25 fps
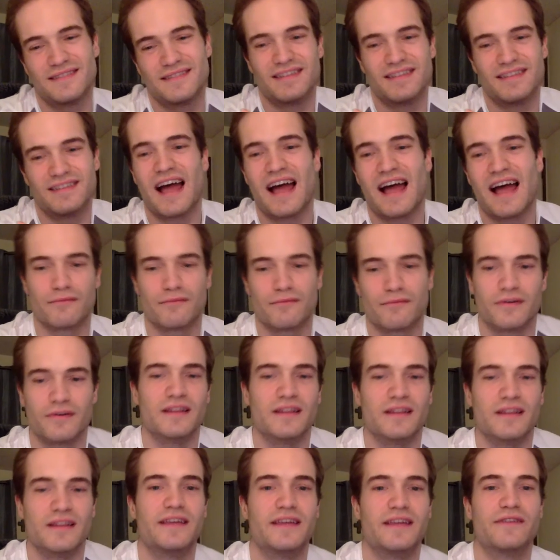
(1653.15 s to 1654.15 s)
Not
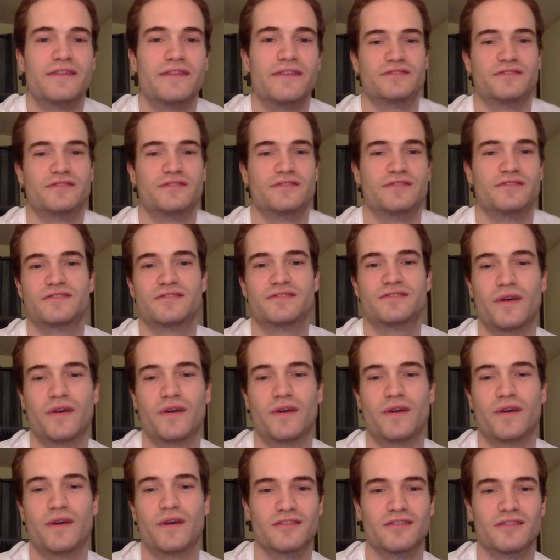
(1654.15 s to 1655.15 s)
really, for just
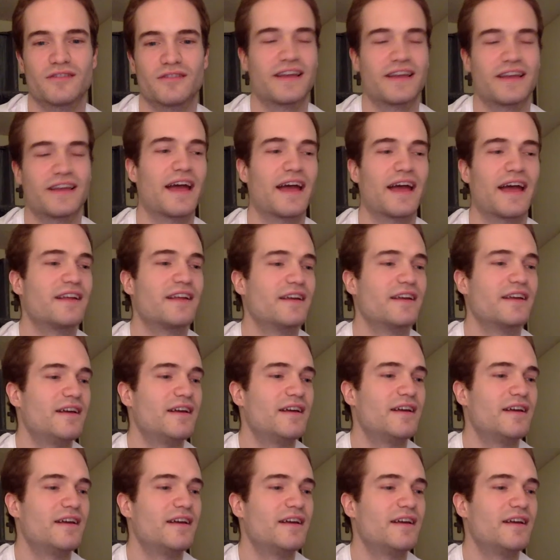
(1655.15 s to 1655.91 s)
what you're looking at.